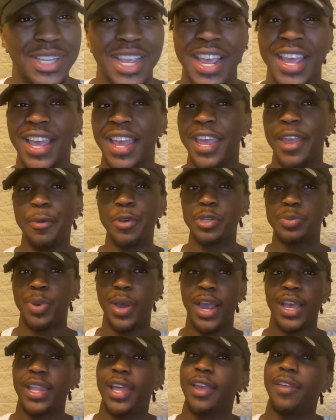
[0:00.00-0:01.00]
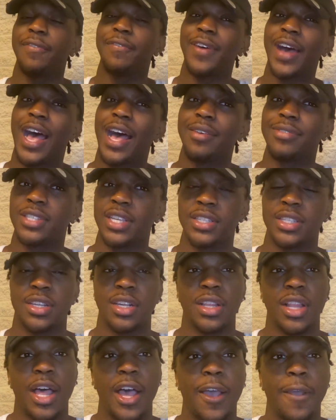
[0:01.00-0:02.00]
It was probably like 5, 6
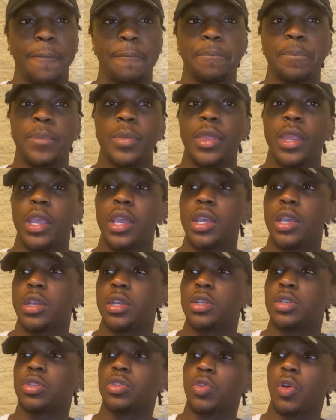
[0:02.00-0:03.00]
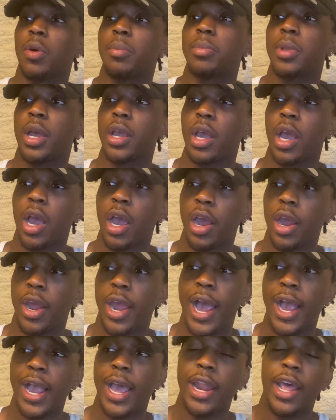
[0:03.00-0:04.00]
o'clock. So I'm like, all right, I
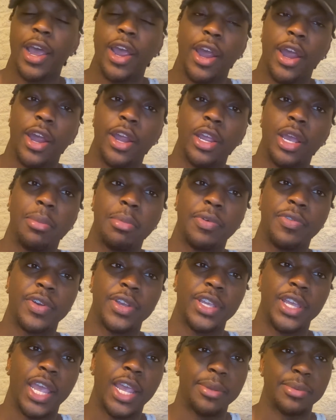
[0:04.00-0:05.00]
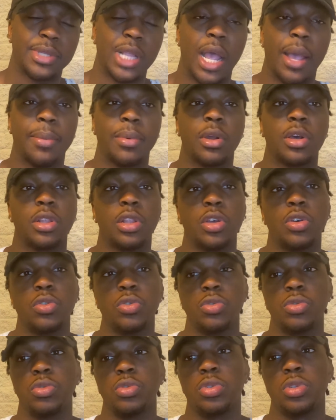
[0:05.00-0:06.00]
gotta hurry up before GameStop
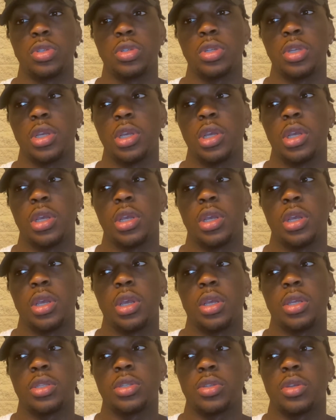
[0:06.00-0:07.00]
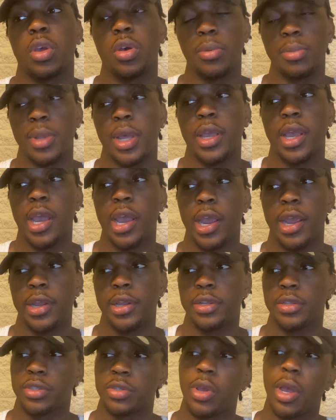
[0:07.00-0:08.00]
closed. So I'm like, all right,
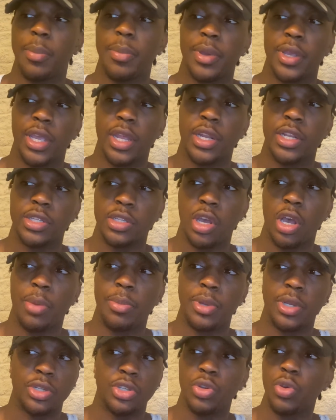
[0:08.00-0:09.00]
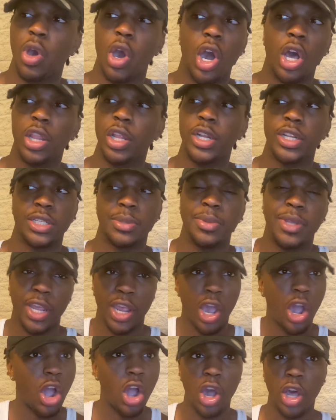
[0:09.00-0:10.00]
so I'm gonna get this, I'm gonna do all of this, I'm gonna get
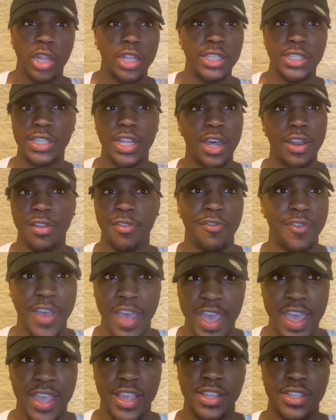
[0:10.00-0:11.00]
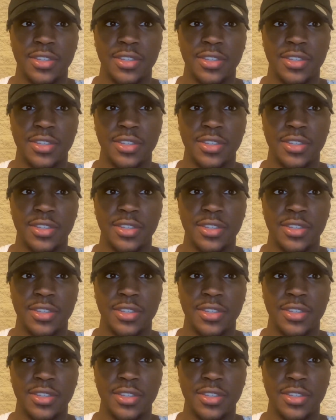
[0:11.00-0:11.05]
all this done fast.